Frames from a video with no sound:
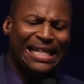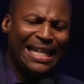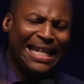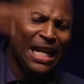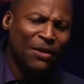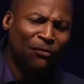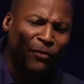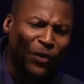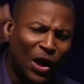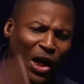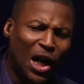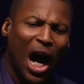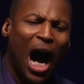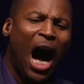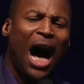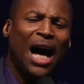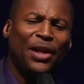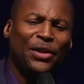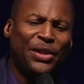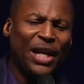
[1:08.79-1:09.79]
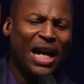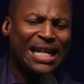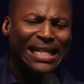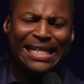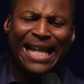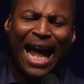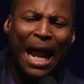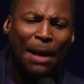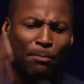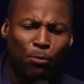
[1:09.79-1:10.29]
if God does
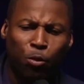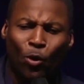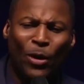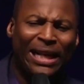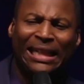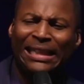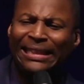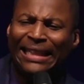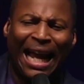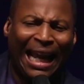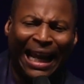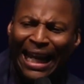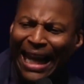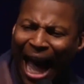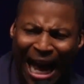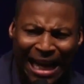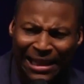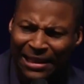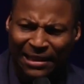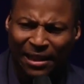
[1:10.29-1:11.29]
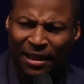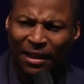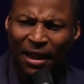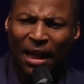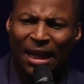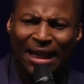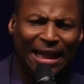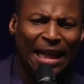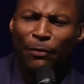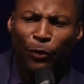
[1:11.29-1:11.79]
not bring the light
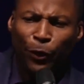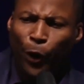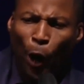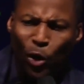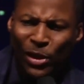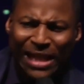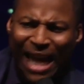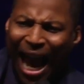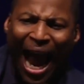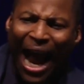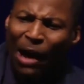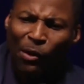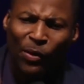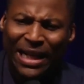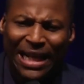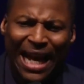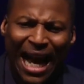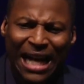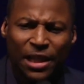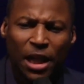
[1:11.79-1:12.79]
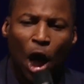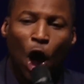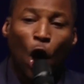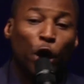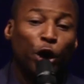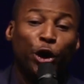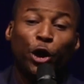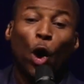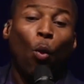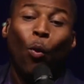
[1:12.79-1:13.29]
in those areas,
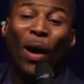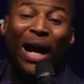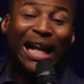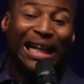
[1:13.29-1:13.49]
you will